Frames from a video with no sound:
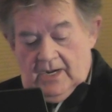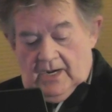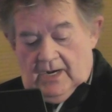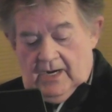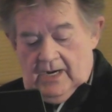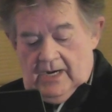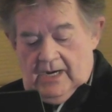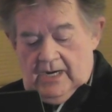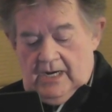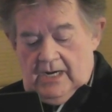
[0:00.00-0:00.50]

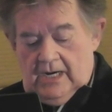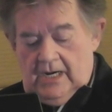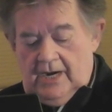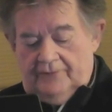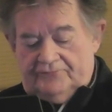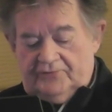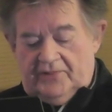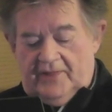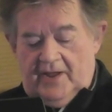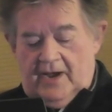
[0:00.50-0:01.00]
Uh,
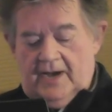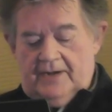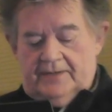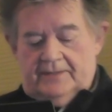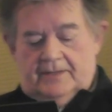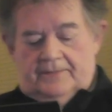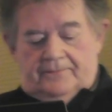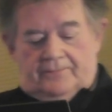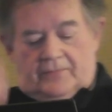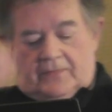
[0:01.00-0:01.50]
after that,
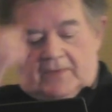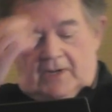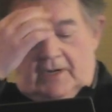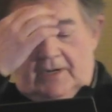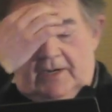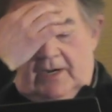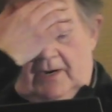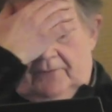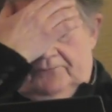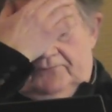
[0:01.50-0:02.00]
I
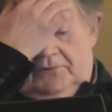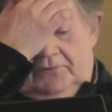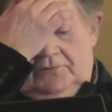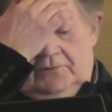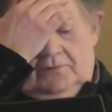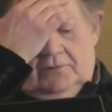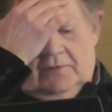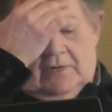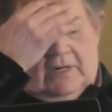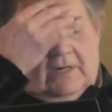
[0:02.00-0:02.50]
have
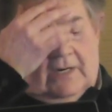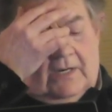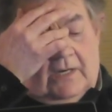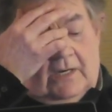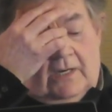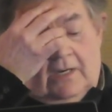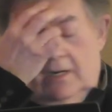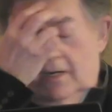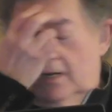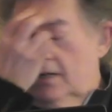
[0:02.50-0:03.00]
to, uh,
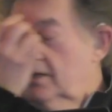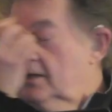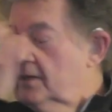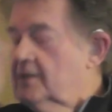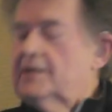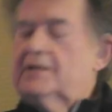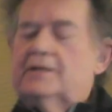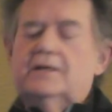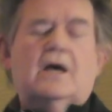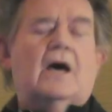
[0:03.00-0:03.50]
uh
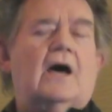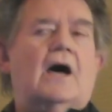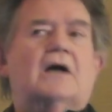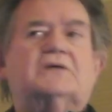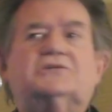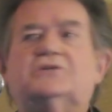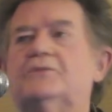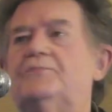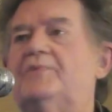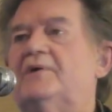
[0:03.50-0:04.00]

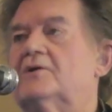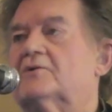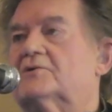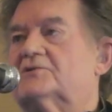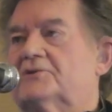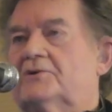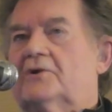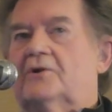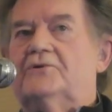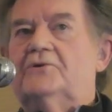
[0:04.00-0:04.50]
Ashley
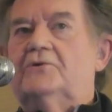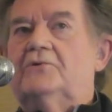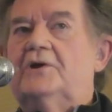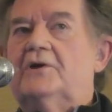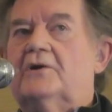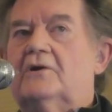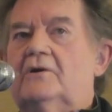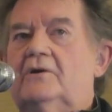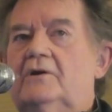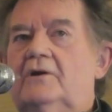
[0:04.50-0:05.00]
Peterson, are you
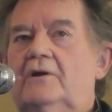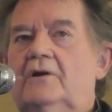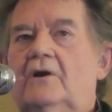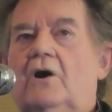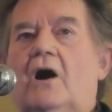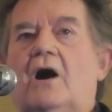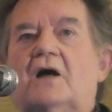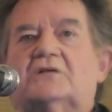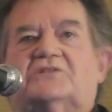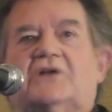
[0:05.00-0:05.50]
here?
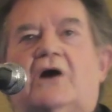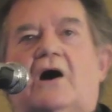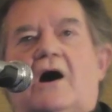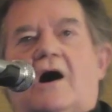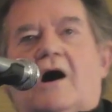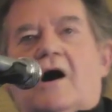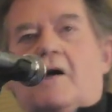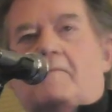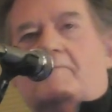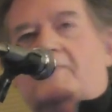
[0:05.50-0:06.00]

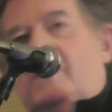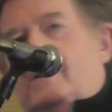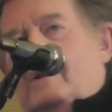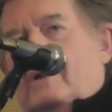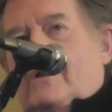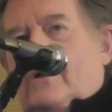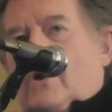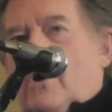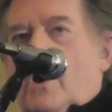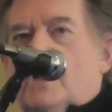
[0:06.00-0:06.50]
Awesome!
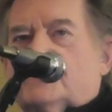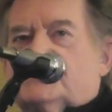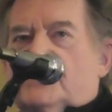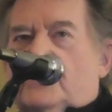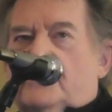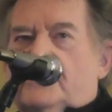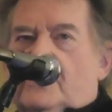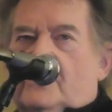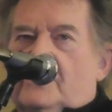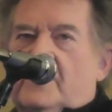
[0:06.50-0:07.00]

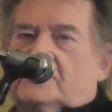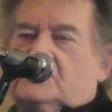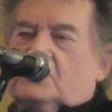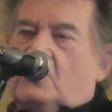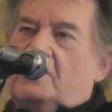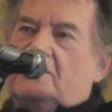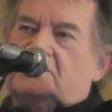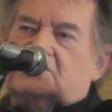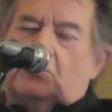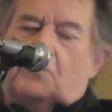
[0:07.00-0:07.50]
Also in the
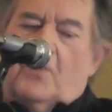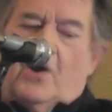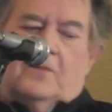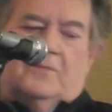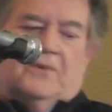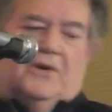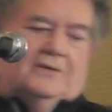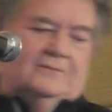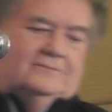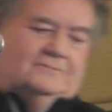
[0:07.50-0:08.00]
electronics
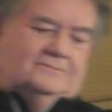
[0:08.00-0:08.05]
department.